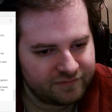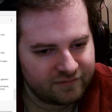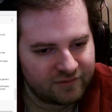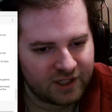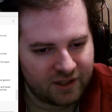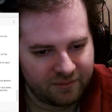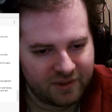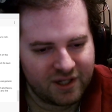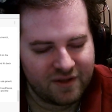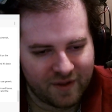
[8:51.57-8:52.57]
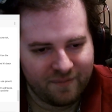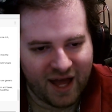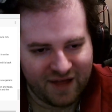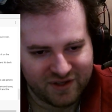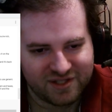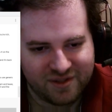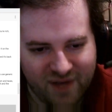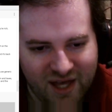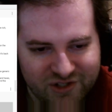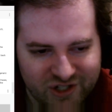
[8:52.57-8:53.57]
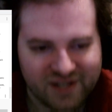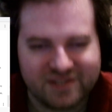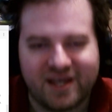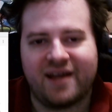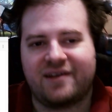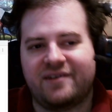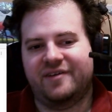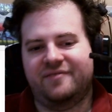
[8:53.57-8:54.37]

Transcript: Yep, the math is the magic, exactly.